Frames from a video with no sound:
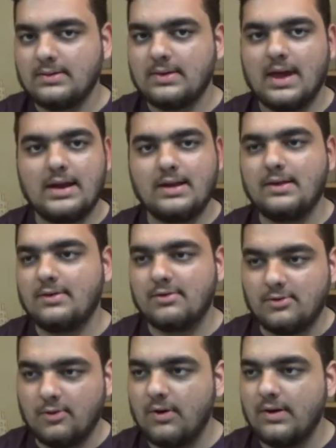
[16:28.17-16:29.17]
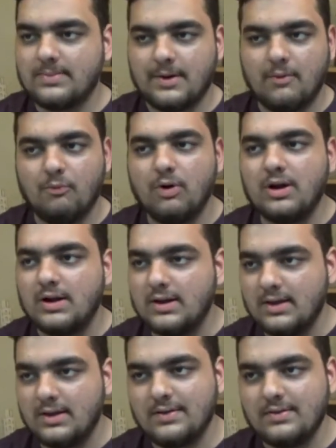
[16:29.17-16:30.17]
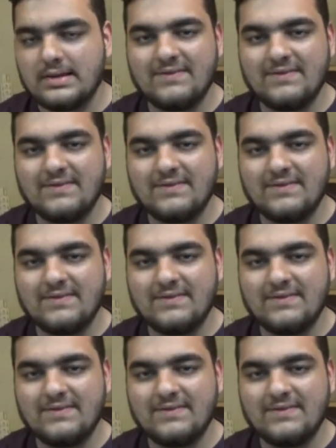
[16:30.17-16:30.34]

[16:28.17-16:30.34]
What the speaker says: Any stories about what it is,